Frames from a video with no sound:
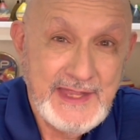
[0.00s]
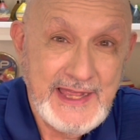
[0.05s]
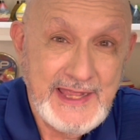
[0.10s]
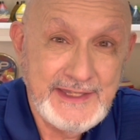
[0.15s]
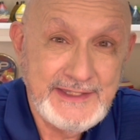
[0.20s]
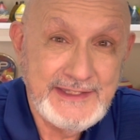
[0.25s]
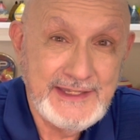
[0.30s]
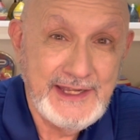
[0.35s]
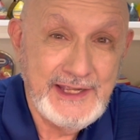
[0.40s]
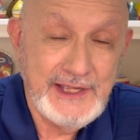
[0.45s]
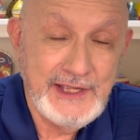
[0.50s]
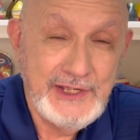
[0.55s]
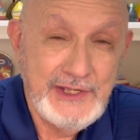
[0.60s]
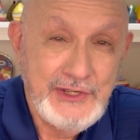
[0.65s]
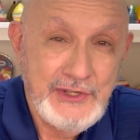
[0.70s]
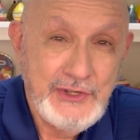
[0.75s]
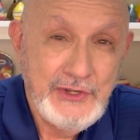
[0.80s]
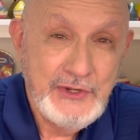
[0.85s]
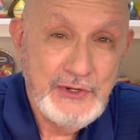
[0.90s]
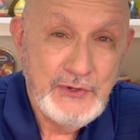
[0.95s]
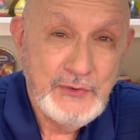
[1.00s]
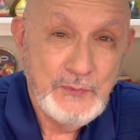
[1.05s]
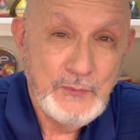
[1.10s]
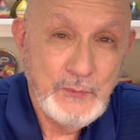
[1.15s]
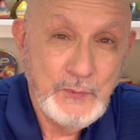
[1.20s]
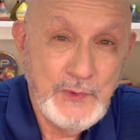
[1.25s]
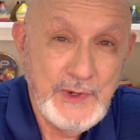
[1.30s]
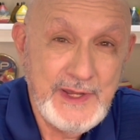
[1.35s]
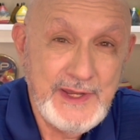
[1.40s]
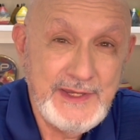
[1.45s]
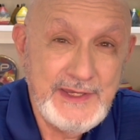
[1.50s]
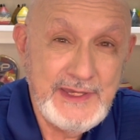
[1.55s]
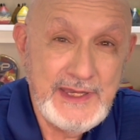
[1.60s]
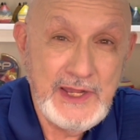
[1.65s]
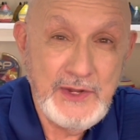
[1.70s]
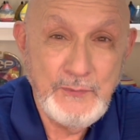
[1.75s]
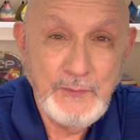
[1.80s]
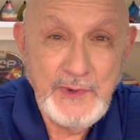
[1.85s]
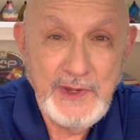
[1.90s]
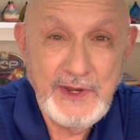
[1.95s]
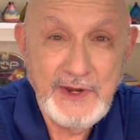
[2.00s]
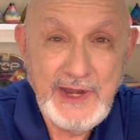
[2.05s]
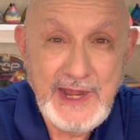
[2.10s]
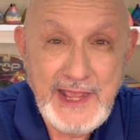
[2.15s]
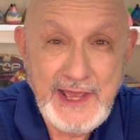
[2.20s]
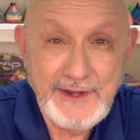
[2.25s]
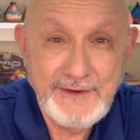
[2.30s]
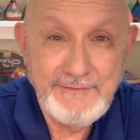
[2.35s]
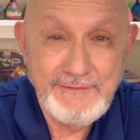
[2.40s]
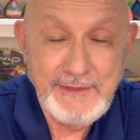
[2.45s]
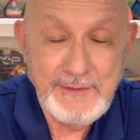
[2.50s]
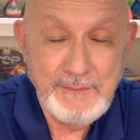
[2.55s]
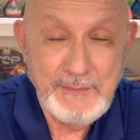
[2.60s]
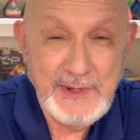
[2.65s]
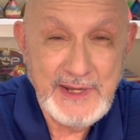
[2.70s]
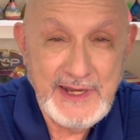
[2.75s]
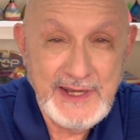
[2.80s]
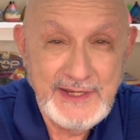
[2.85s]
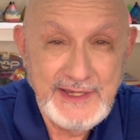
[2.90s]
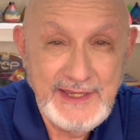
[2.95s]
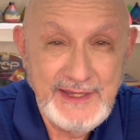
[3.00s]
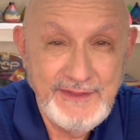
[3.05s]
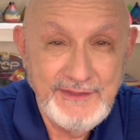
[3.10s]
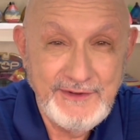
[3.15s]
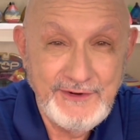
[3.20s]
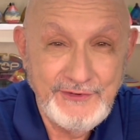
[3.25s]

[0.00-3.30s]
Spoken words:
that when we are out of the body,